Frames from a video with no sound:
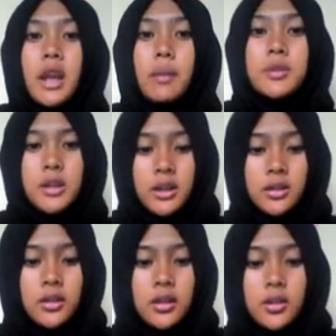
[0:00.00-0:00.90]

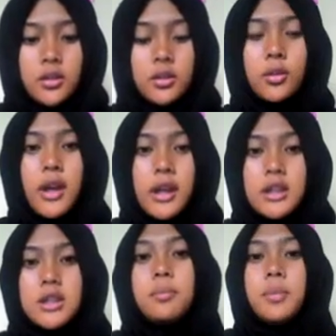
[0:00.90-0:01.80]
caption to
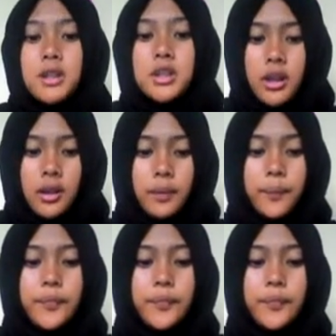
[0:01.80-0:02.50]
each picture.